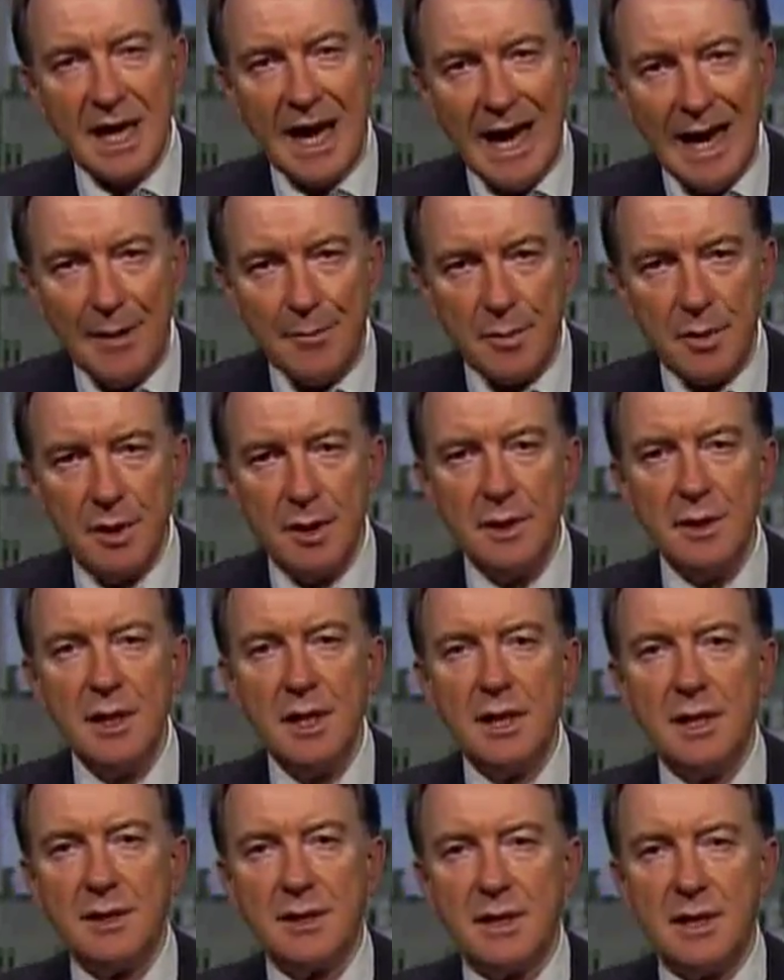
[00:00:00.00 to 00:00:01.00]
Cameron,
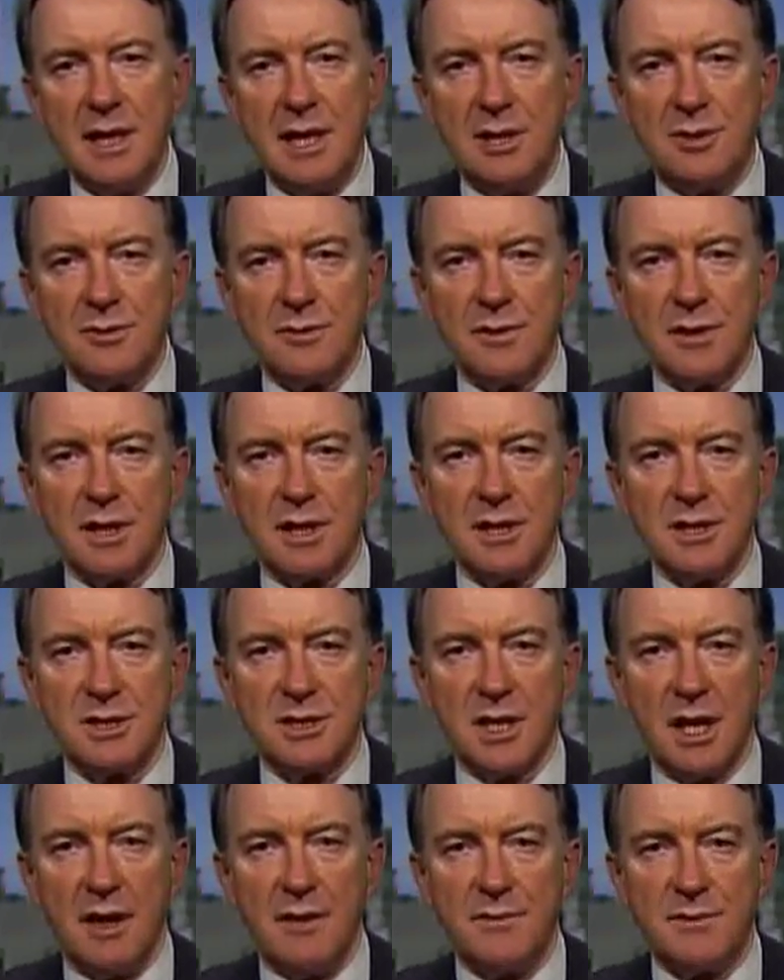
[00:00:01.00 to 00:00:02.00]
the leader of the
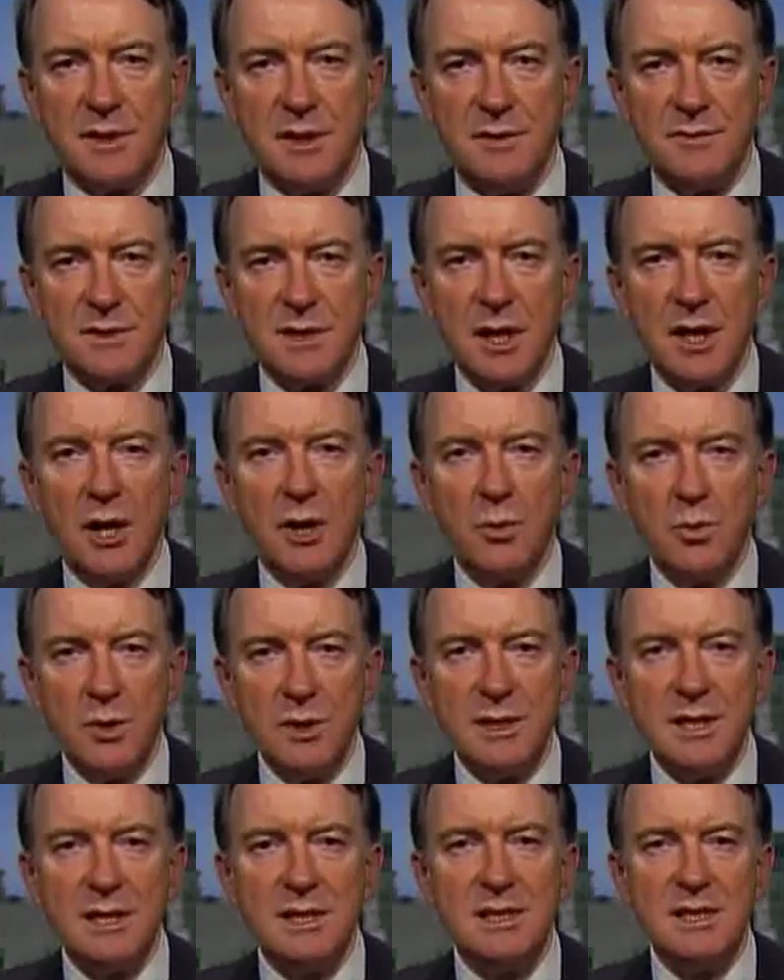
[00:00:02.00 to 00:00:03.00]
Conservatives,
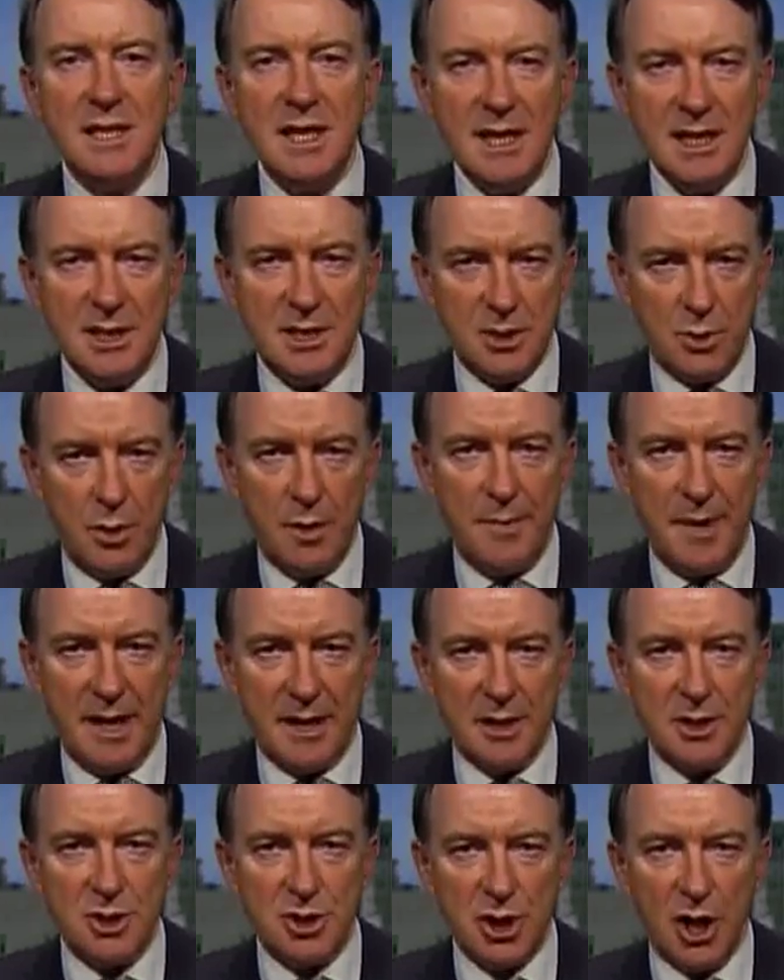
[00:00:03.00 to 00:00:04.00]
would indeed do a
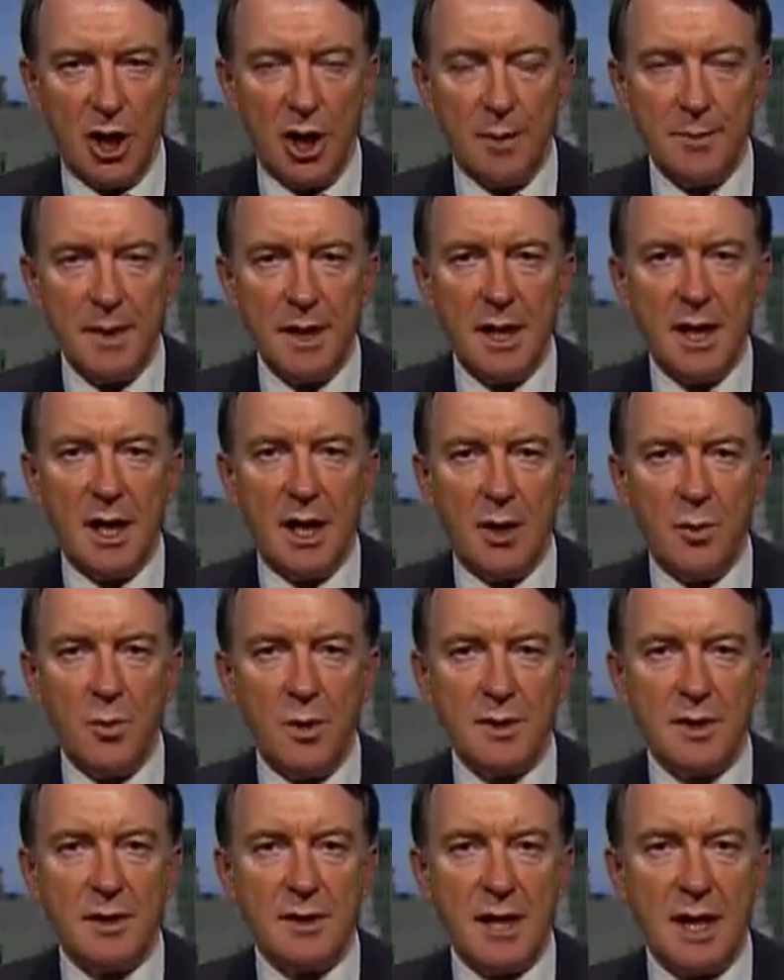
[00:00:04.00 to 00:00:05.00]
better job and
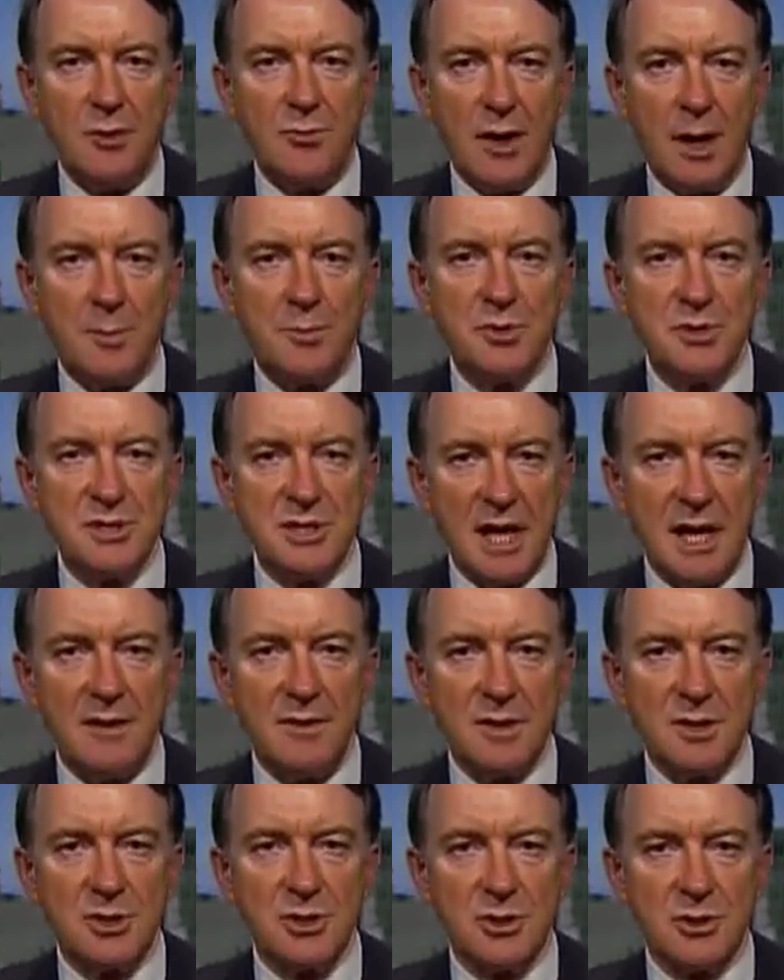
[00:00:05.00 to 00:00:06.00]
whether they
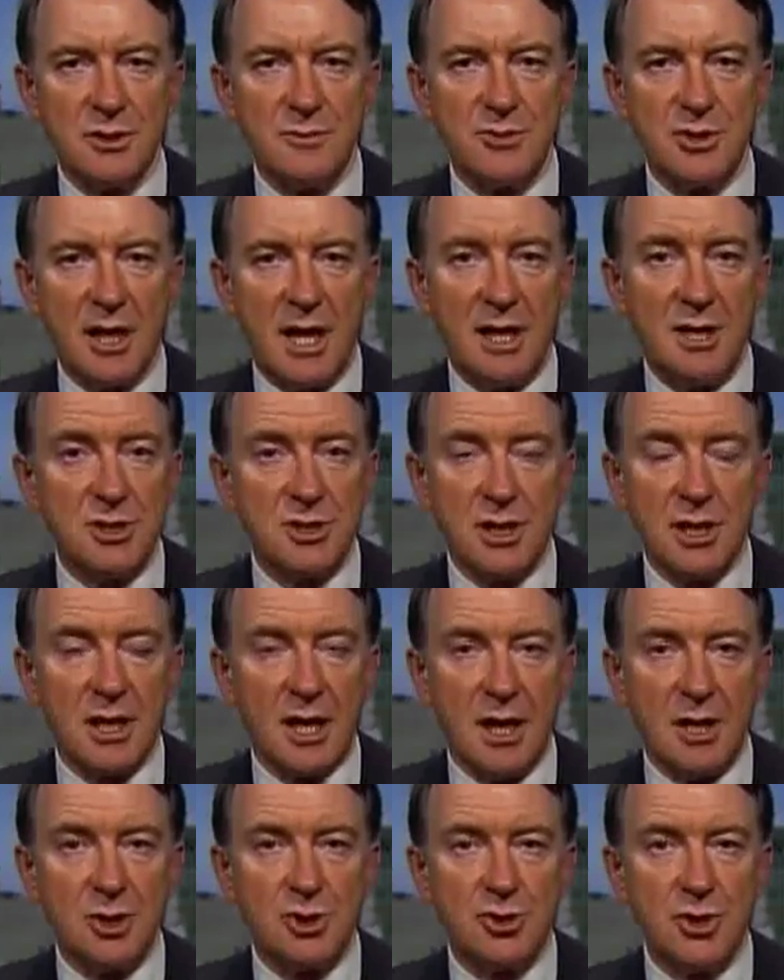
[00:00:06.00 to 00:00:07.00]
represent the sort of change the
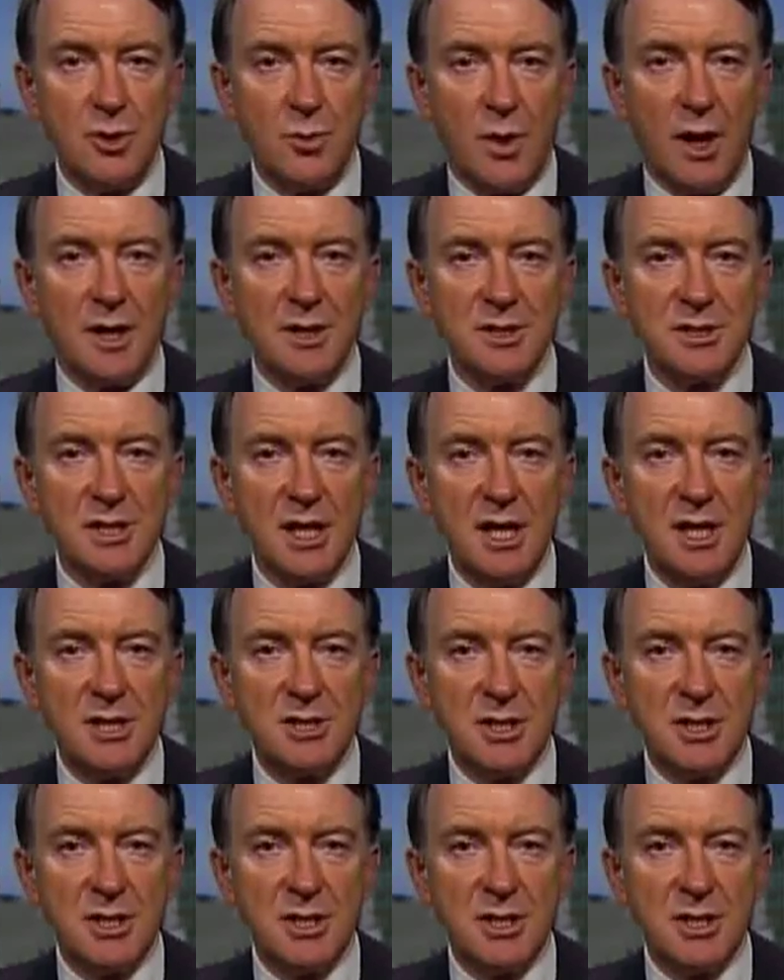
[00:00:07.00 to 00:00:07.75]
country wants.